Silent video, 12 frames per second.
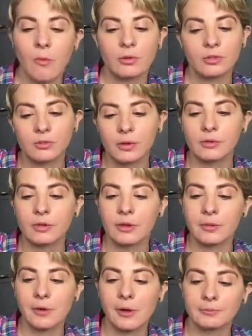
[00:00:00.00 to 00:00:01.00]
which is what I
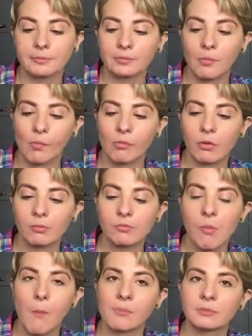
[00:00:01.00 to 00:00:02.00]
like about
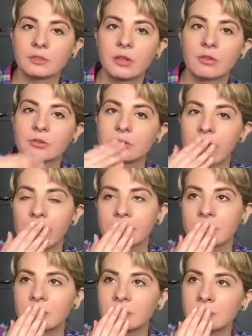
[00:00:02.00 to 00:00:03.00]
Southern
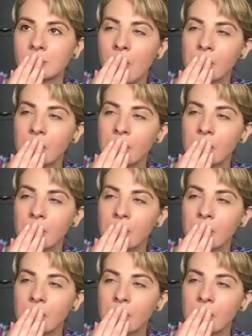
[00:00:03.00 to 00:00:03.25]
Sounds.